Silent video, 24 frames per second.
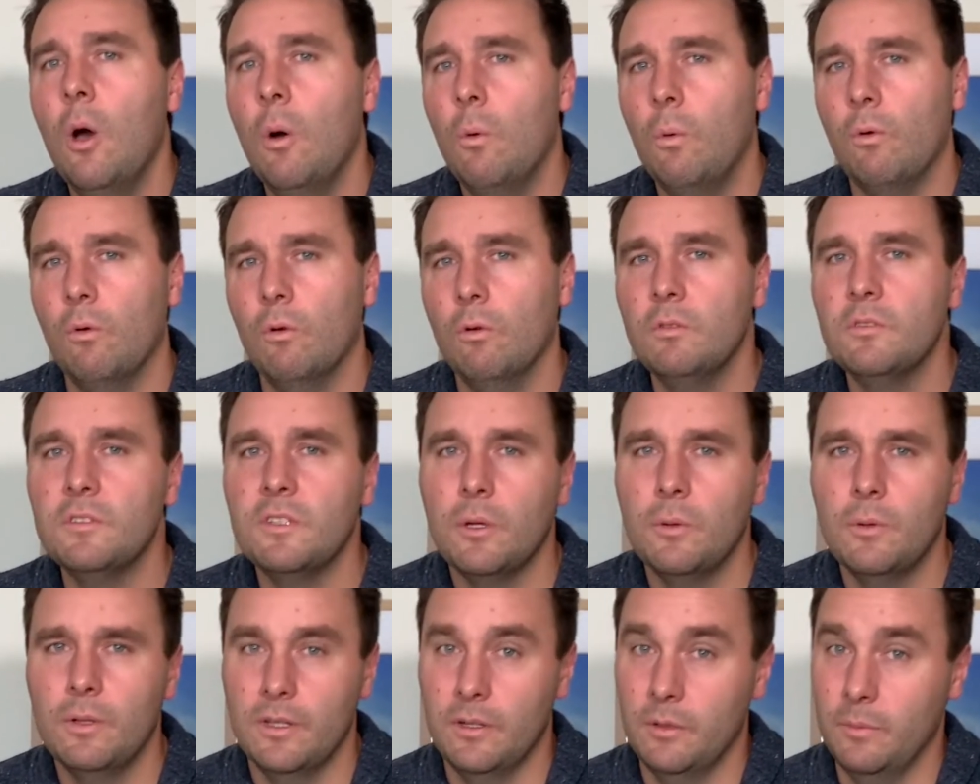were
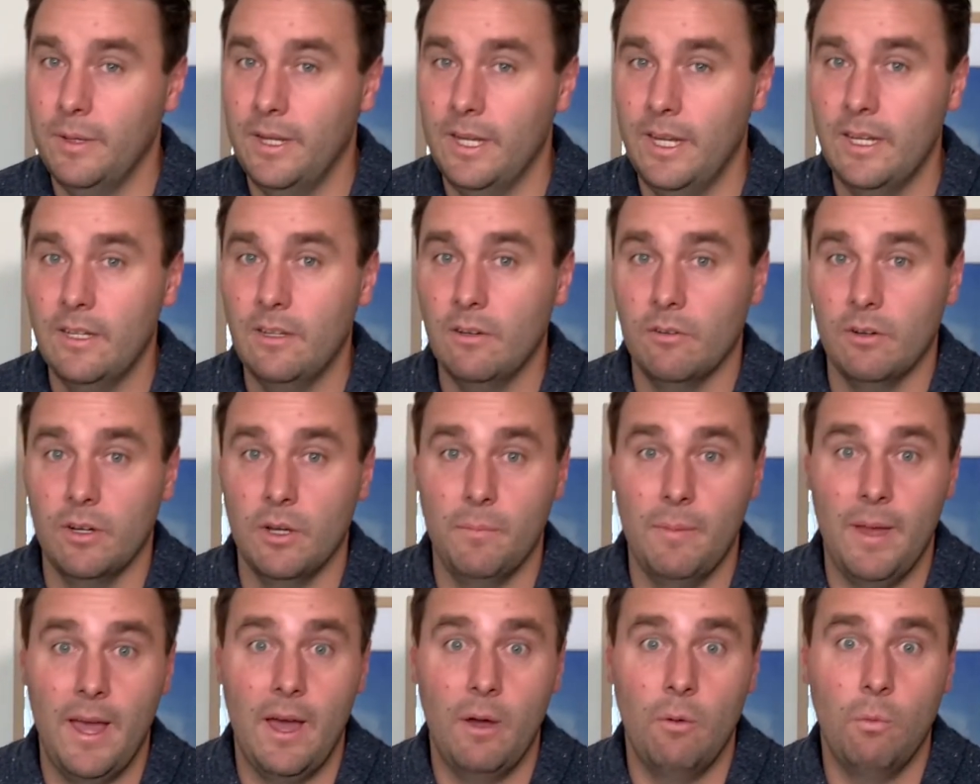also a little bit ignorant
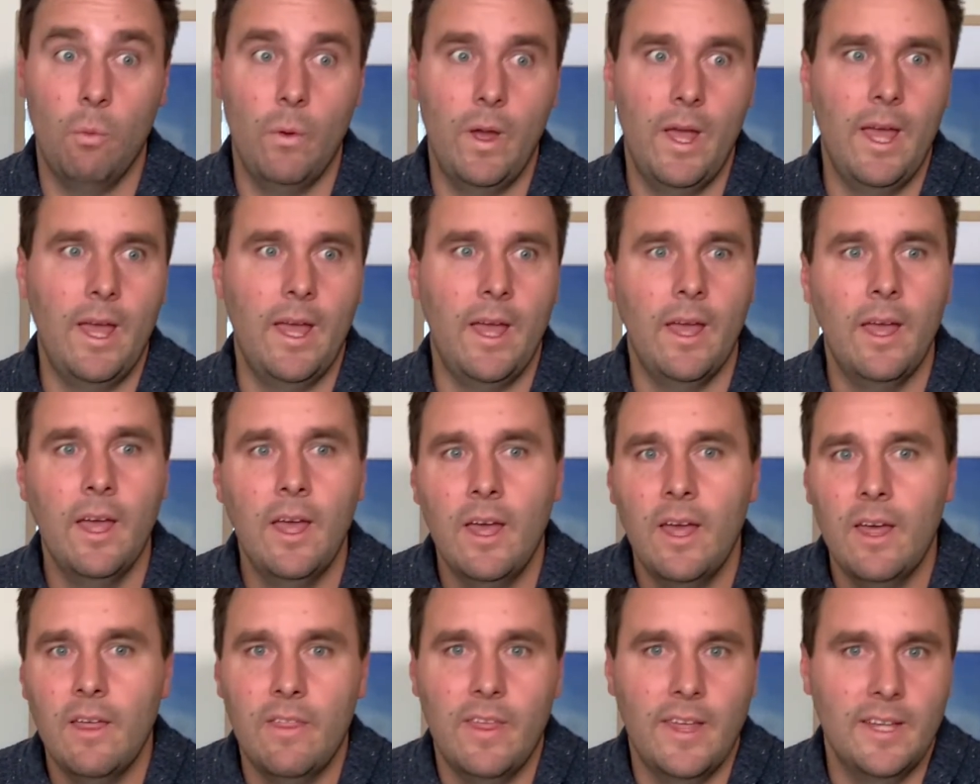about where
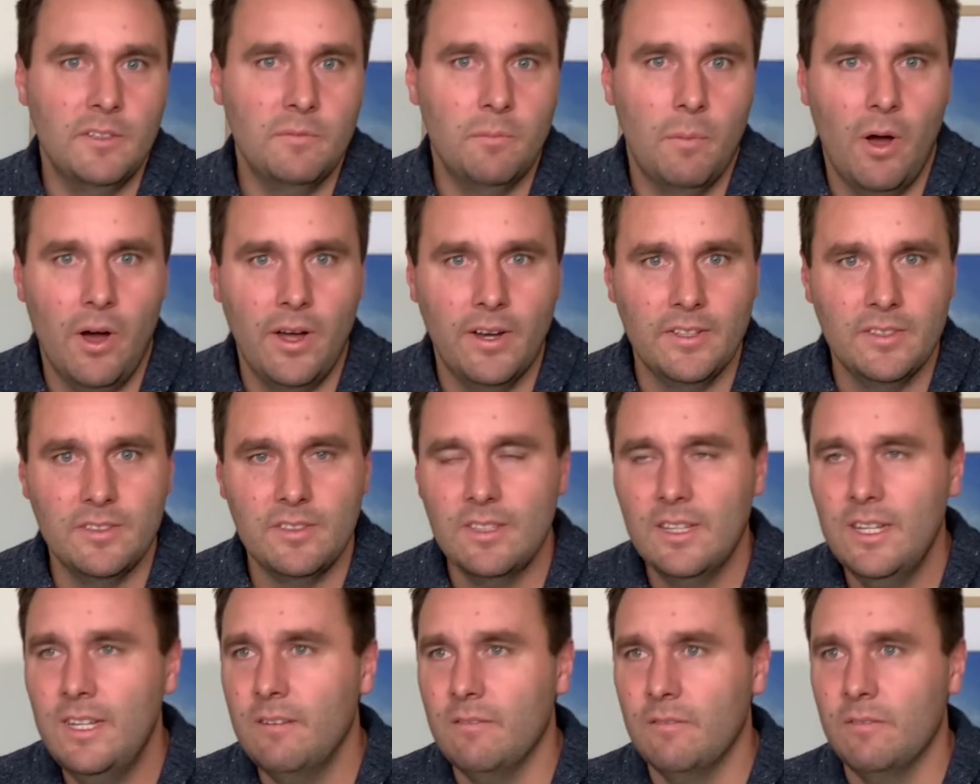these miners
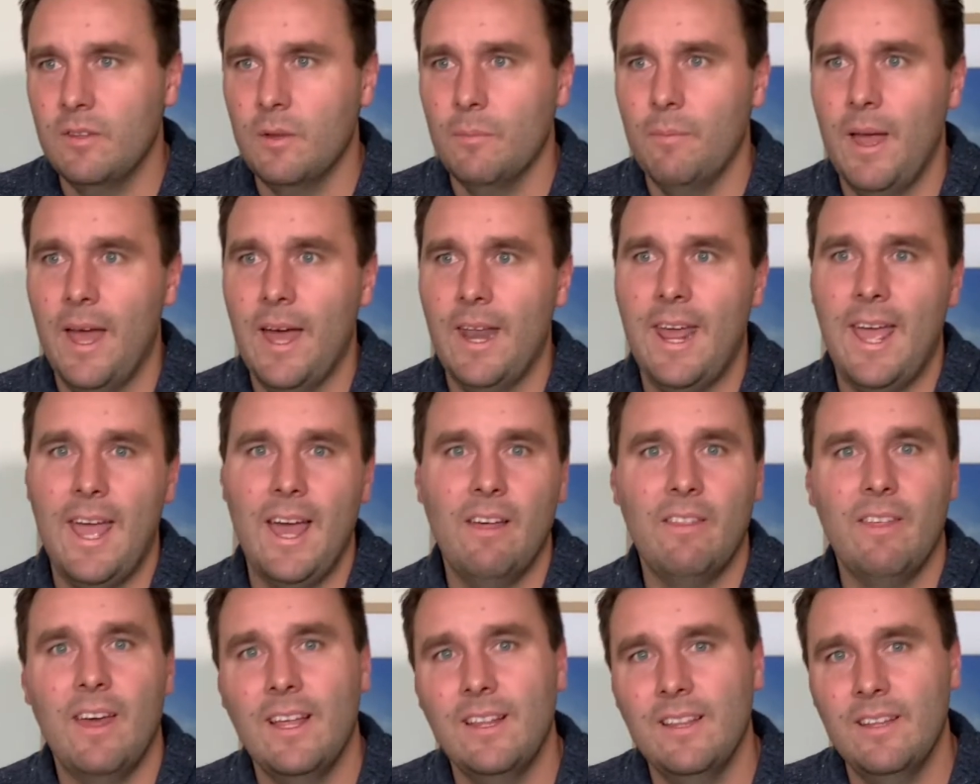lived, about
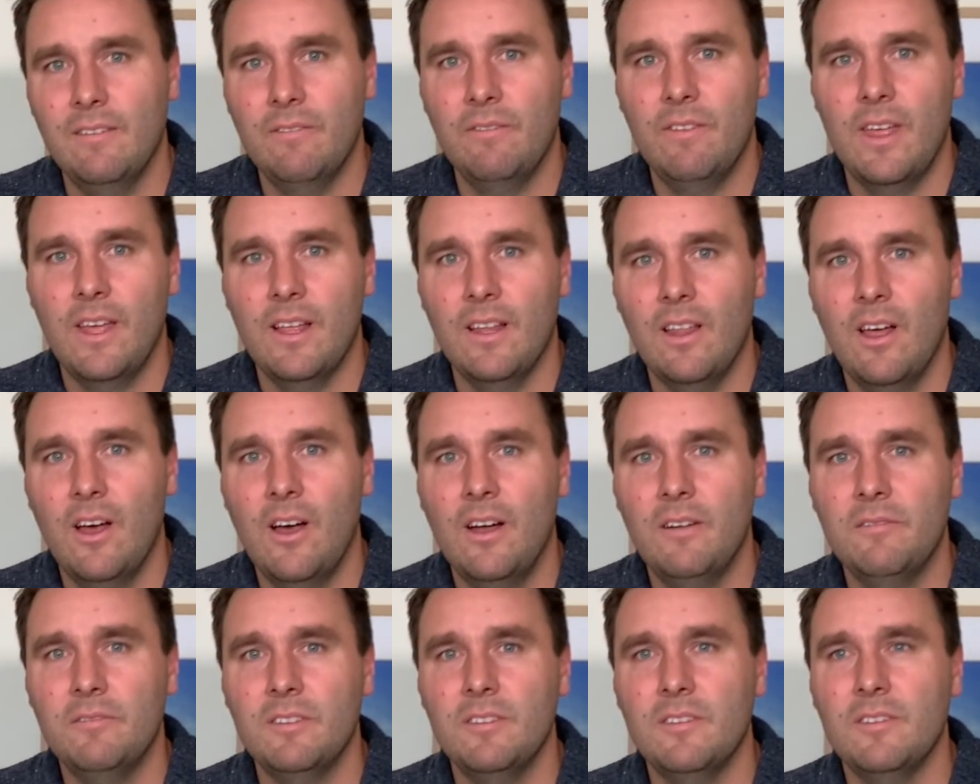how they lived their
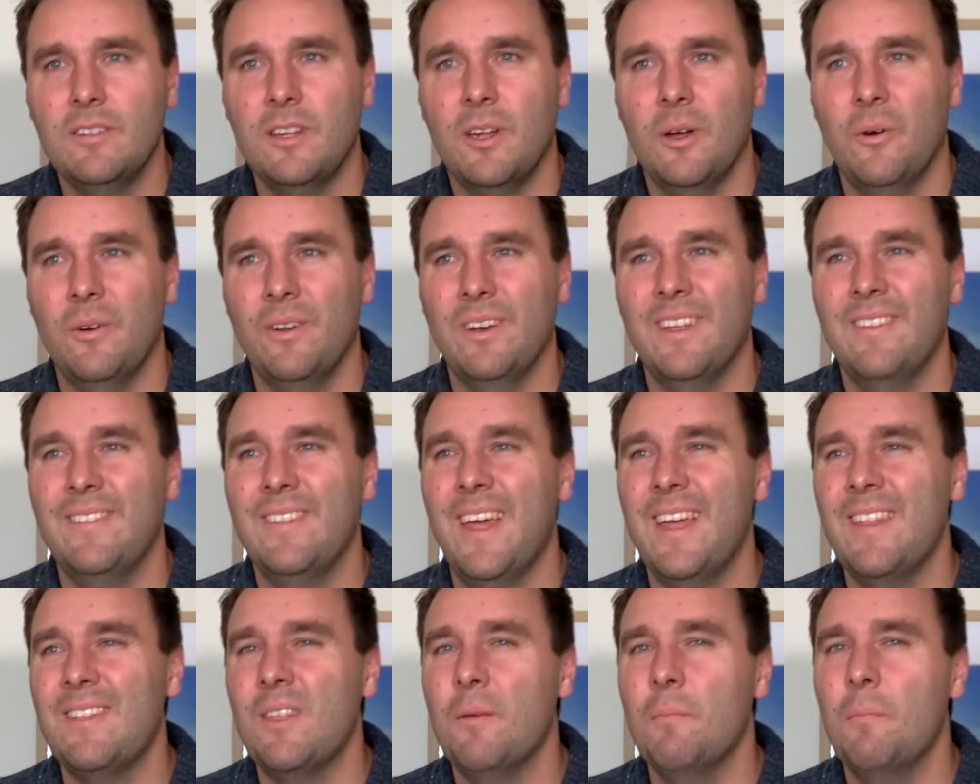lives and so on, and
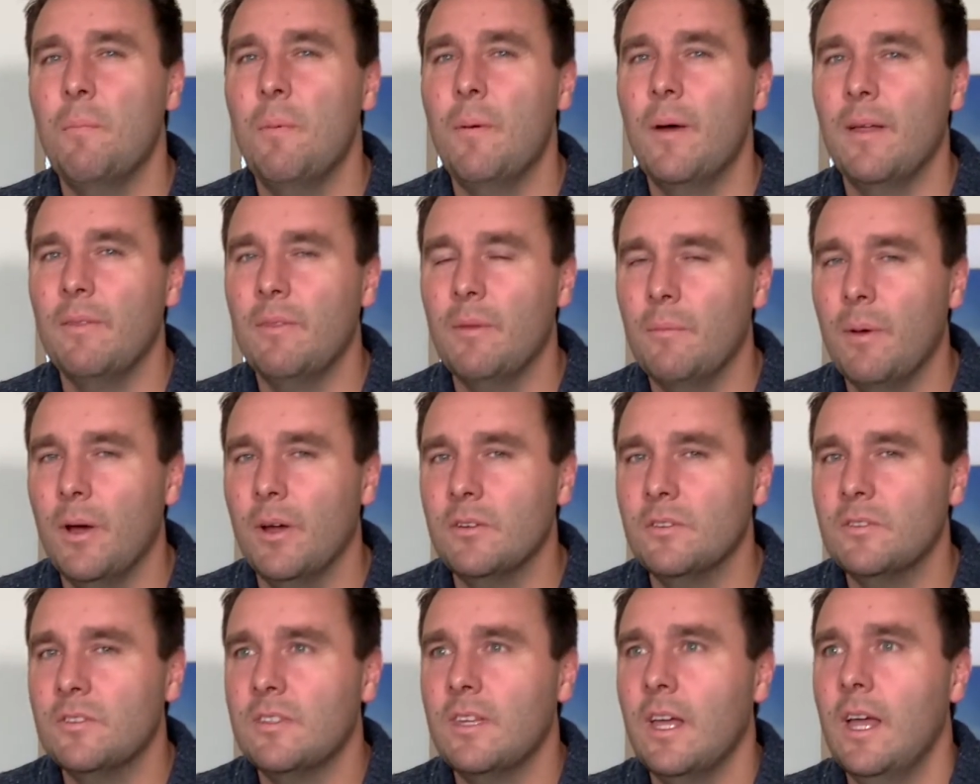that the
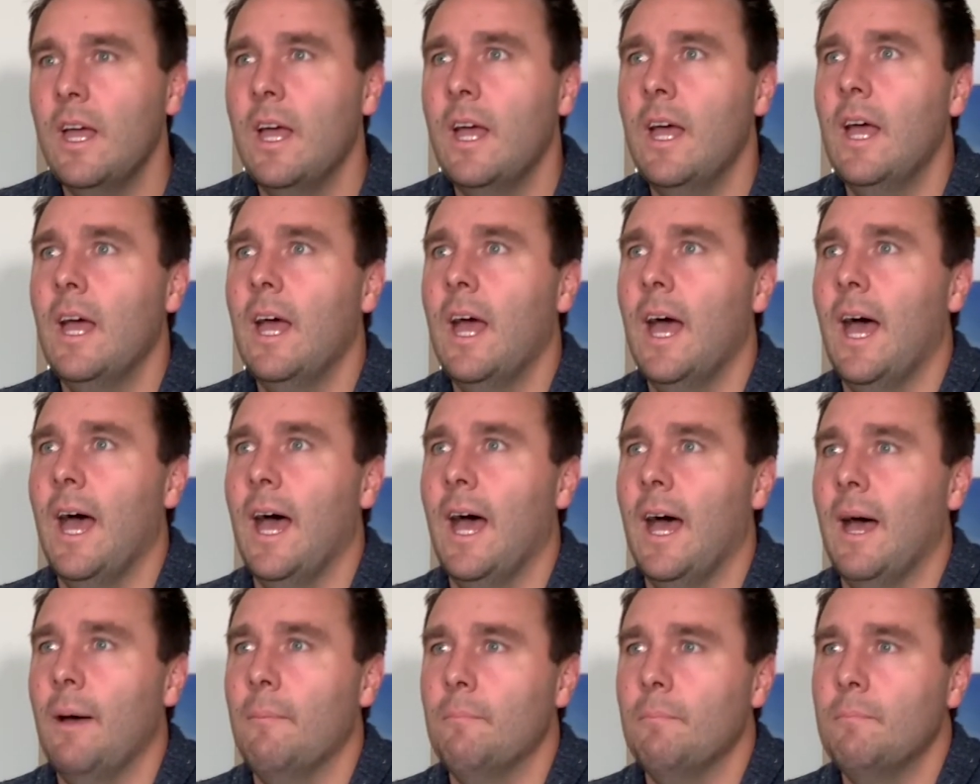most
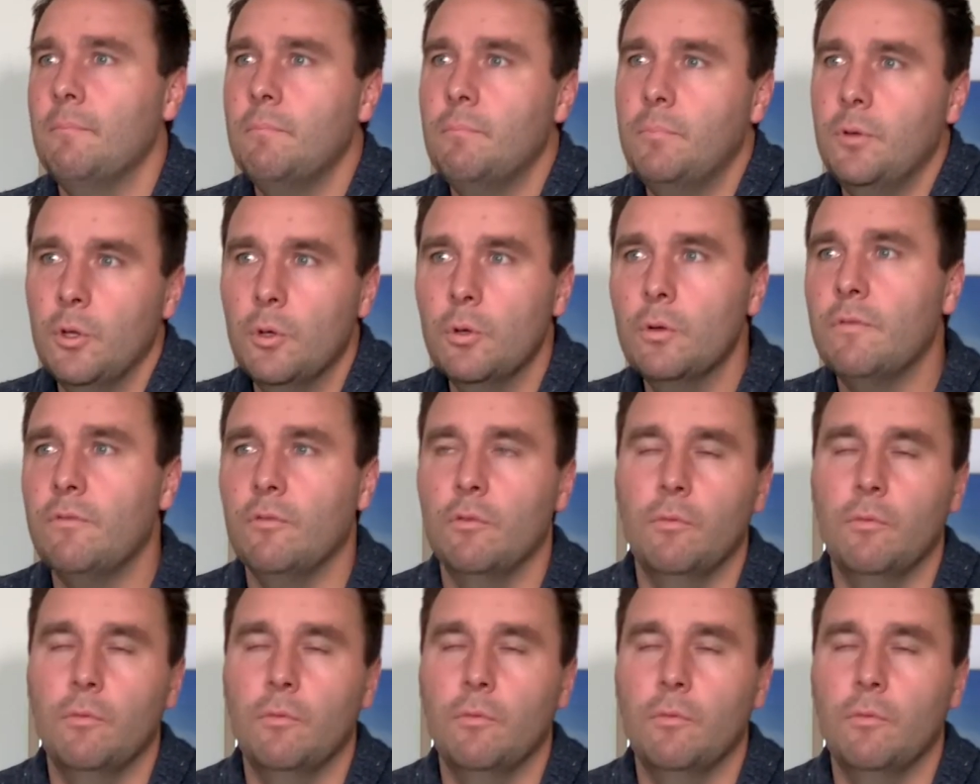beautiful